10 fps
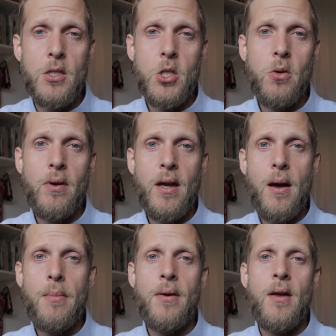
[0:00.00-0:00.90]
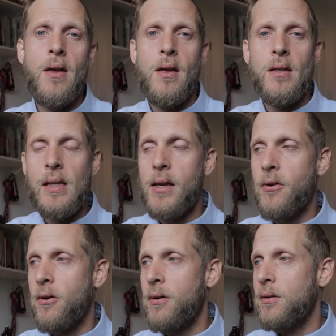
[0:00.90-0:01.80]
and showing up
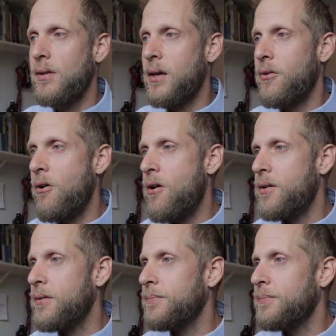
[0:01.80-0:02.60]
later on.